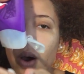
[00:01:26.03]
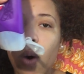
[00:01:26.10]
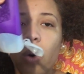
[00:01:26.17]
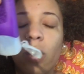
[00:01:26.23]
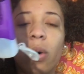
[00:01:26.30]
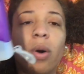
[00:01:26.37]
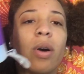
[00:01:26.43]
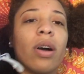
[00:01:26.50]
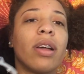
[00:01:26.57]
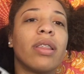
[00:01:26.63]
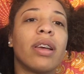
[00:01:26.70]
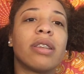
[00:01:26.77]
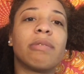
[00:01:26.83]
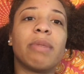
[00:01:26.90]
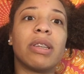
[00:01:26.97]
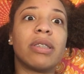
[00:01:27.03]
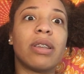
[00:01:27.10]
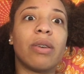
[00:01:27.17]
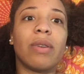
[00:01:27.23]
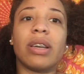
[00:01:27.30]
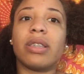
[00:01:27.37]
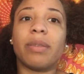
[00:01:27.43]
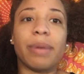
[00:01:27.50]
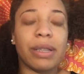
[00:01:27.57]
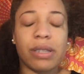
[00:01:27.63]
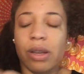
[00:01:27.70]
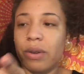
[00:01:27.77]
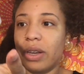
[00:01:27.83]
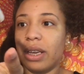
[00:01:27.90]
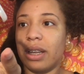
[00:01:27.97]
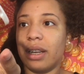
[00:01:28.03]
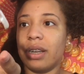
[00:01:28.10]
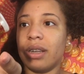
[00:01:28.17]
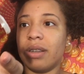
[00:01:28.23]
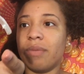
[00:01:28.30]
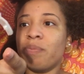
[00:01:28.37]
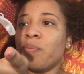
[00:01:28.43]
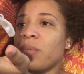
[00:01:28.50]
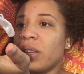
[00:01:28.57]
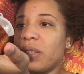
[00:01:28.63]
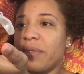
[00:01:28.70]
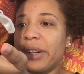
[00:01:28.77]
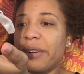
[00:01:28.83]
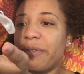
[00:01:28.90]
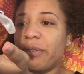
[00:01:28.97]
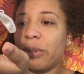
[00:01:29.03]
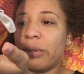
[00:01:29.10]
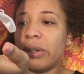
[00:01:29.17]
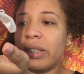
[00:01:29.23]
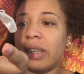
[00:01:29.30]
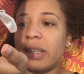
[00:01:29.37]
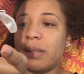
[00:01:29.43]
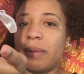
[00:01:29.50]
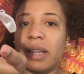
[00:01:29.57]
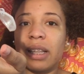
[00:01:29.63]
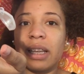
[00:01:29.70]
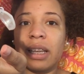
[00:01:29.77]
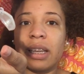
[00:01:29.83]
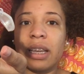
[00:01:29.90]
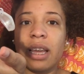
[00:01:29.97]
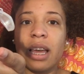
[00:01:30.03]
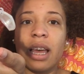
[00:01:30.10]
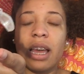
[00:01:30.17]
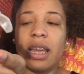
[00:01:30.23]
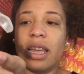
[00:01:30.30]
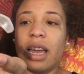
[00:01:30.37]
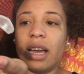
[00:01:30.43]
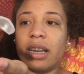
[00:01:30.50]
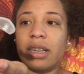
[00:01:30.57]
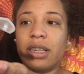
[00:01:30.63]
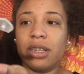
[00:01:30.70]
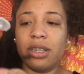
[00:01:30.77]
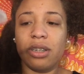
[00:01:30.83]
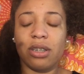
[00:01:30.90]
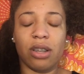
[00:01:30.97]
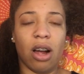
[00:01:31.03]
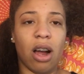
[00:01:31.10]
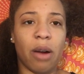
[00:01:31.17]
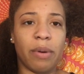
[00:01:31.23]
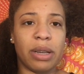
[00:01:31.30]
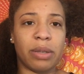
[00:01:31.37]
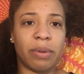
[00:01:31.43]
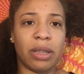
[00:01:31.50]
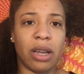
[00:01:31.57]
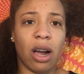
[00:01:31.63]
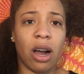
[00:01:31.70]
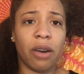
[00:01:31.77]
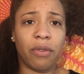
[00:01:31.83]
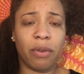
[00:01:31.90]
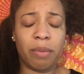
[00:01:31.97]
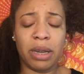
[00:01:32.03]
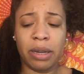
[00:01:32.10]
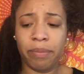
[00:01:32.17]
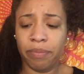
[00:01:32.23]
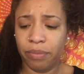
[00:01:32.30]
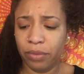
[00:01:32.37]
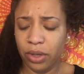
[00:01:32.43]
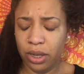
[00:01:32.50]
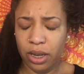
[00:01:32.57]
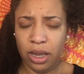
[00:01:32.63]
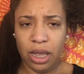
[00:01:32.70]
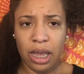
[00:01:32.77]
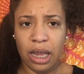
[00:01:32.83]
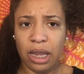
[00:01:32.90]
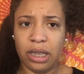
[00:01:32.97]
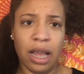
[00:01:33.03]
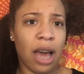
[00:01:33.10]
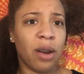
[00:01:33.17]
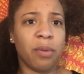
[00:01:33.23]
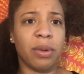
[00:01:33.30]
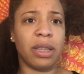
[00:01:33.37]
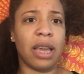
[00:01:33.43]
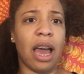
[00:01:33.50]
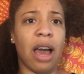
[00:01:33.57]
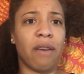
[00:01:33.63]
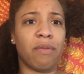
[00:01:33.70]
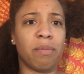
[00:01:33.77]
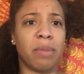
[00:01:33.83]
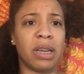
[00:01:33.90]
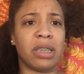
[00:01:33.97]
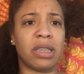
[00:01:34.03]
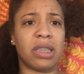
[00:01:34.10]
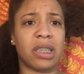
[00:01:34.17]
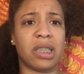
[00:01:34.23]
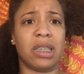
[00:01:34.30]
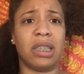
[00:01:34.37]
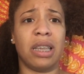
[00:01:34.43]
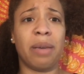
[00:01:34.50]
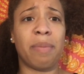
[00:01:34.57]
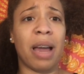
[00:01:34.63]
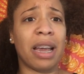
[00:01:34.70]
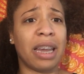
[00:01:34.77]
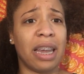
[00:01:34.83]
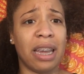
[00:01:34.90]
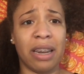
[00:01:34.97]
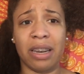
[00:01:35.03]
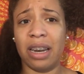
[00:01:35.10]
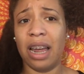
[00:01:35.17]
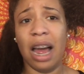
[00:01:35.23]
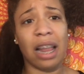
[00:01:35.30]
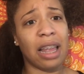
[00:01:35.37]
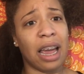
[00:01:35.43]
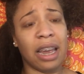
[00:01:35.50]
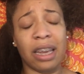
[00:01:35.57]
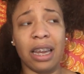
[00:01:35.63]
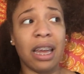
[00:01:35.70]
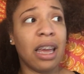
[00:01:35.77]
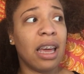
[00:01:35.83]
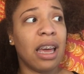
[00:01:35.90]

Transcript: Oh. That smells so, it smells so good. It's very florally smelling. Yeah, conditioners are always really hard for me because I don't really have much slip. I can't, like,